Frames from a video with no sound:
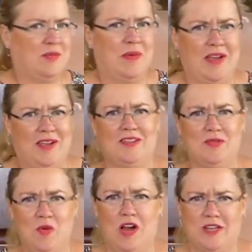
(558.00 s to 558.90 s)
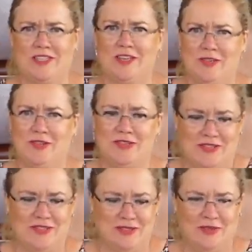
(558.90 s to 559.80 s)
My wok
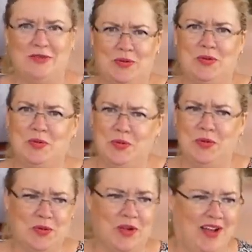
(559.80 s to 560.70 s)
skills. Ooh.